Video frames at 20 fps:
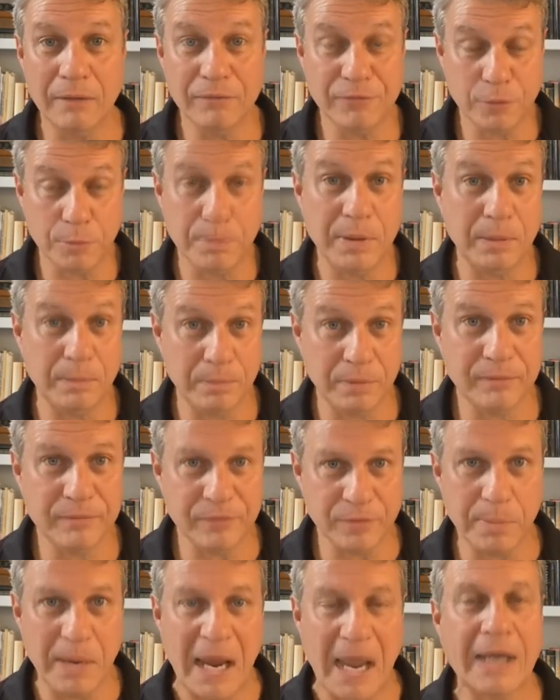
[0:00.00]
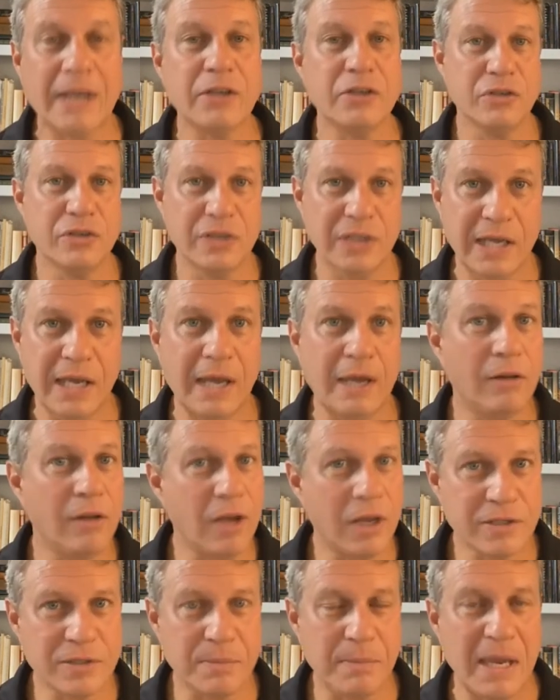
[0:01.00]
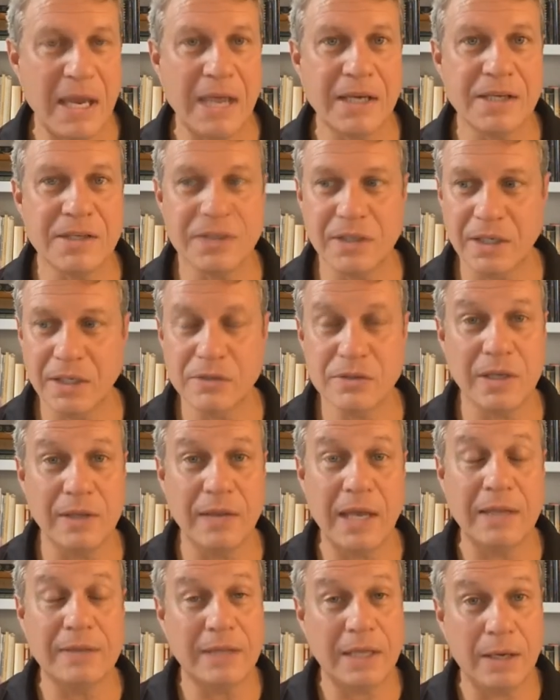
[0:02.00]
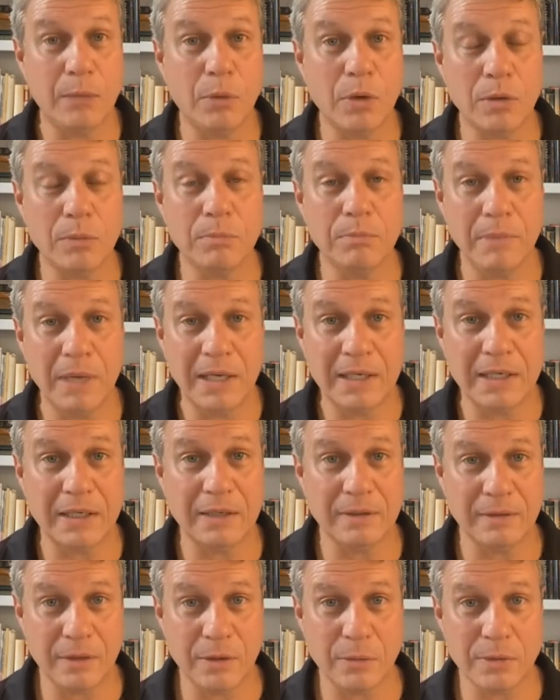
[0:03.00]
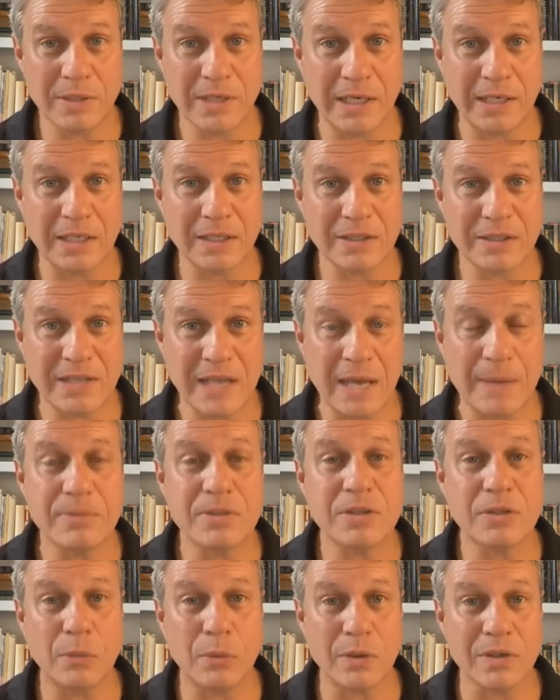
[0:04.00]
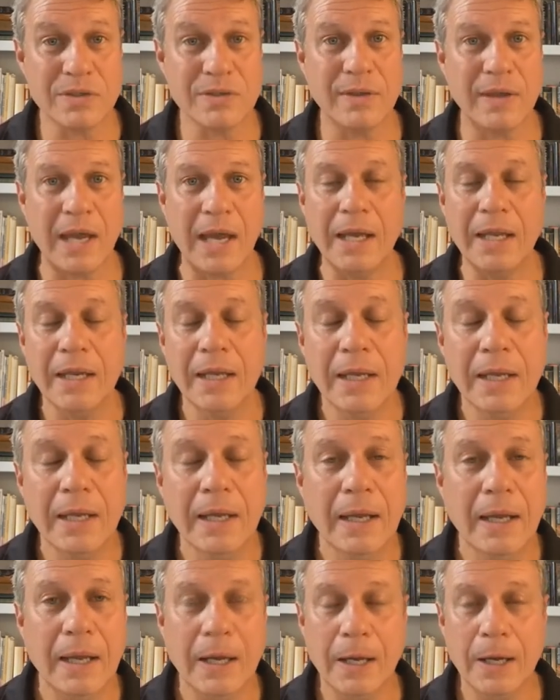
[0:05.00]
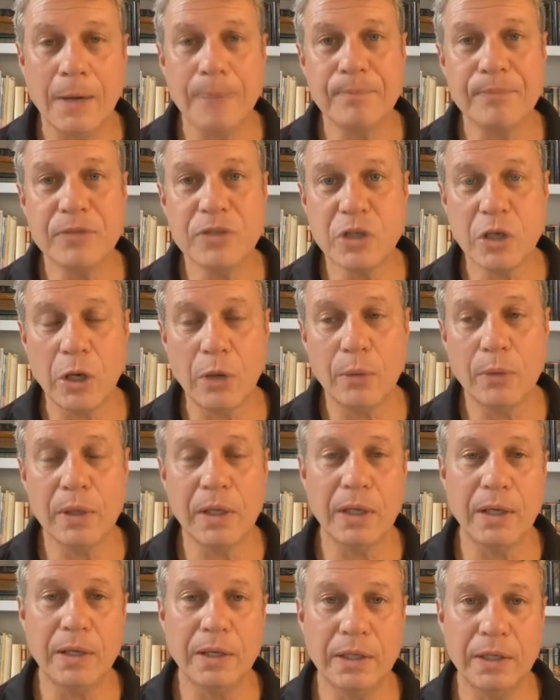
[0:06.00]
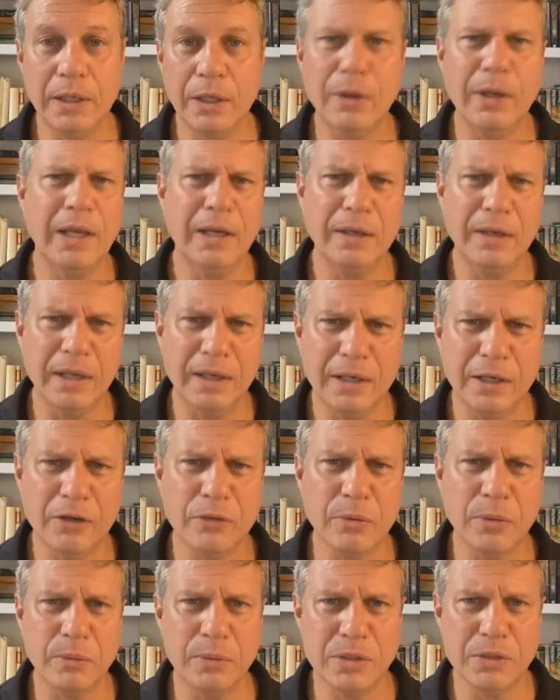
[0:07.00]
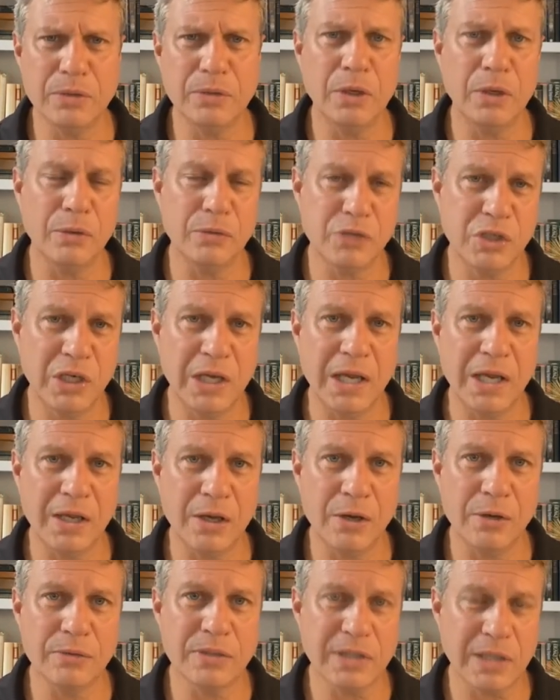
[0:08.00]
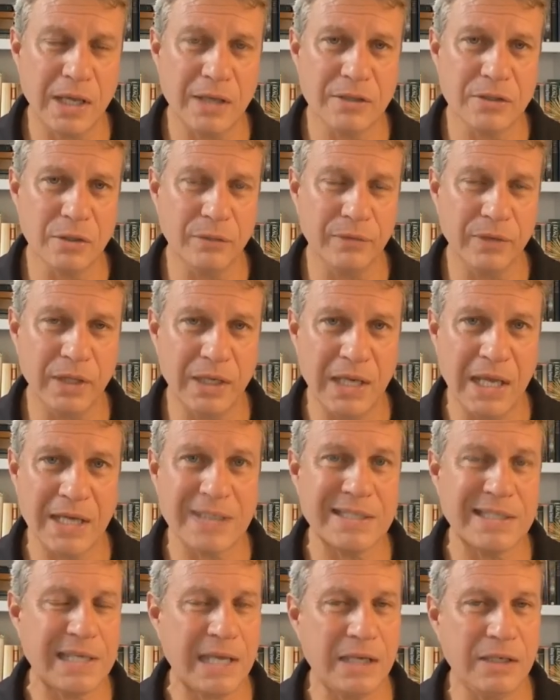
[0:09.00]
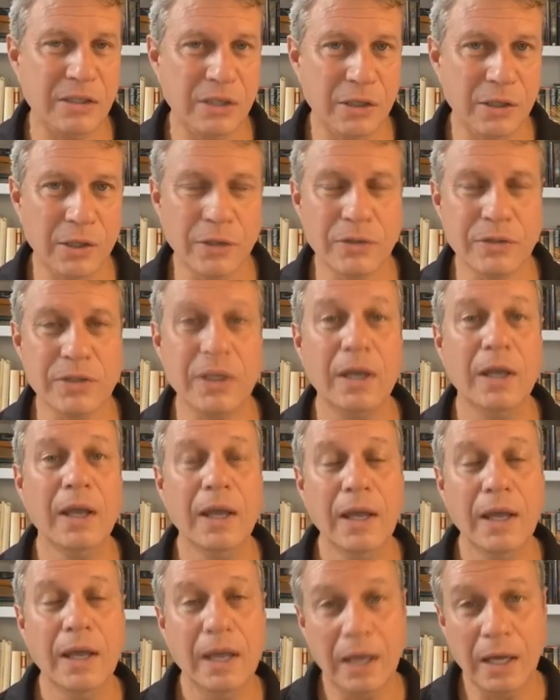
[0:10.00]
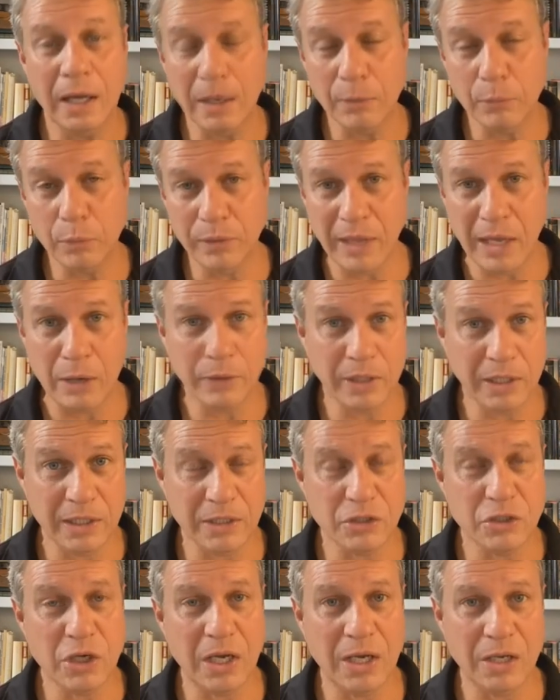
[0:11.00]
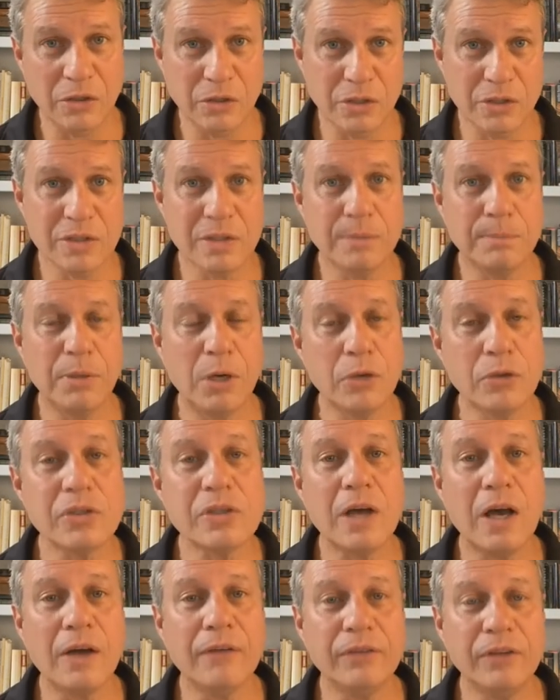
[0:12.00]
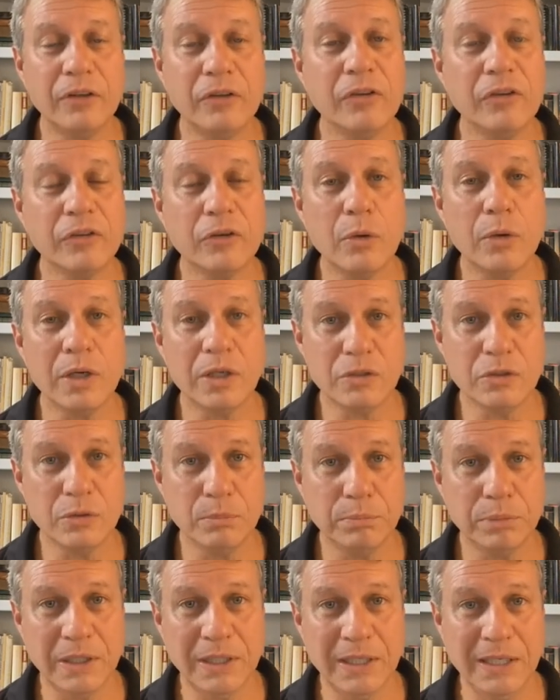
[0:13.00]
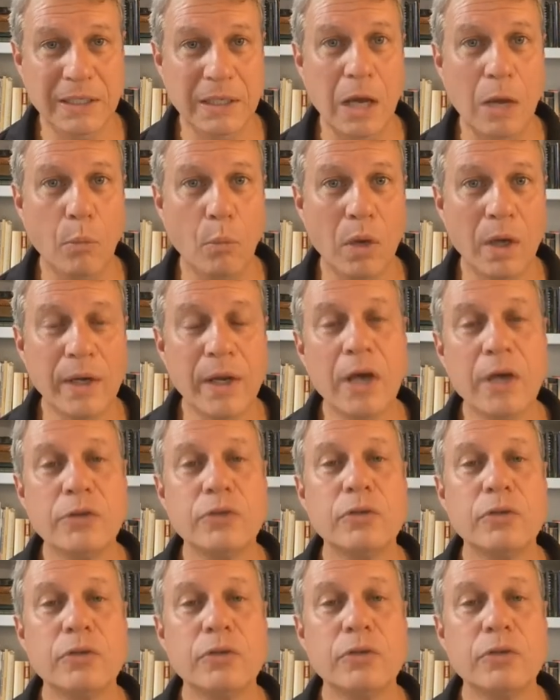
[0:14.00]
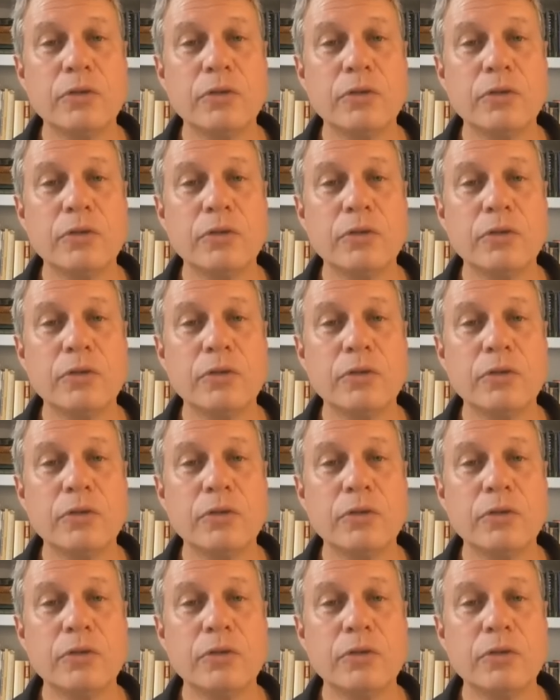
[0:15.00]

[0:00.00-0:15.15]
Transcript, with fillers: for for packages and catalogs and magazines, and that they were making they were taking steps towards that. Um, so you know, and and here's what we do know: GAO says over the next ten years, uh, without any changes, the post office is going to bleed $146